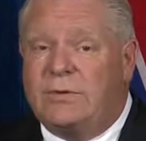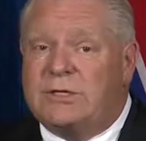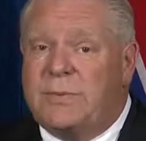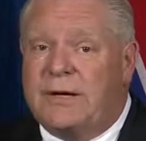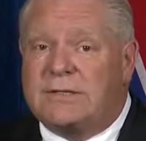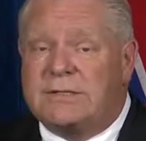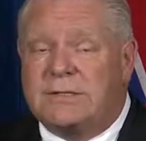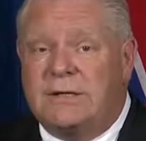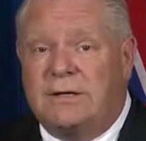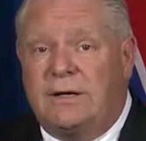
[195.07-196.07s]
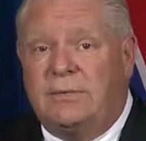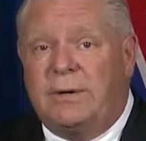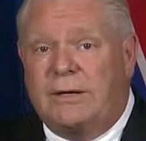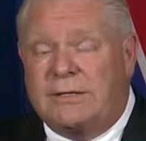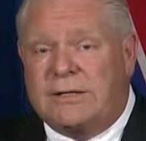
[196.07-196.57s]
respects uh, all
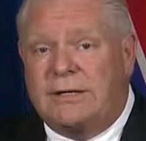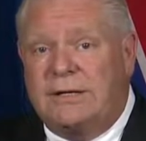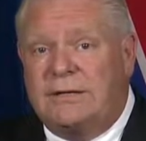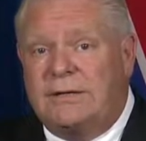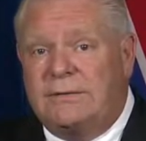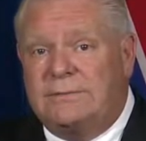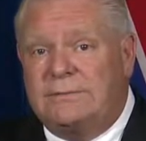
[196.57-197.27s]
parties at hand.